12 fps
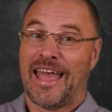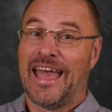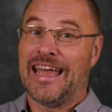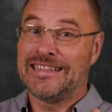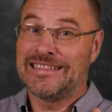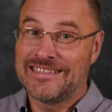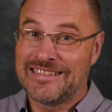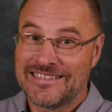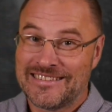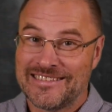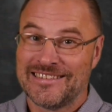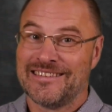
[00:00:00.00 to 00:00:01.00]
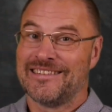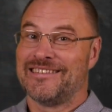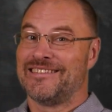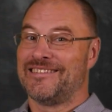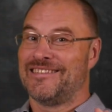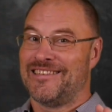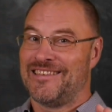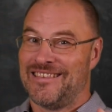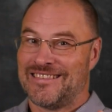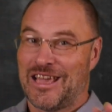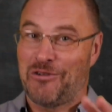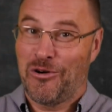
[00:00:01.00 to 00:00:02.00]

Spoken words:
And the